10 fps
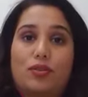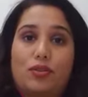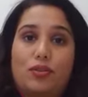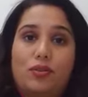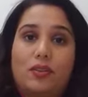
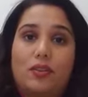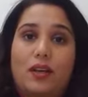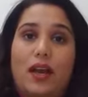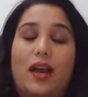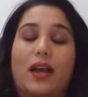tooth
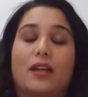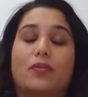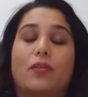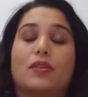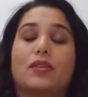and
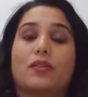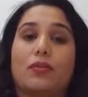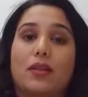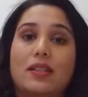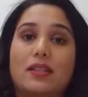what is the
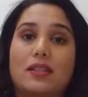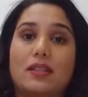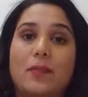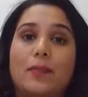reason.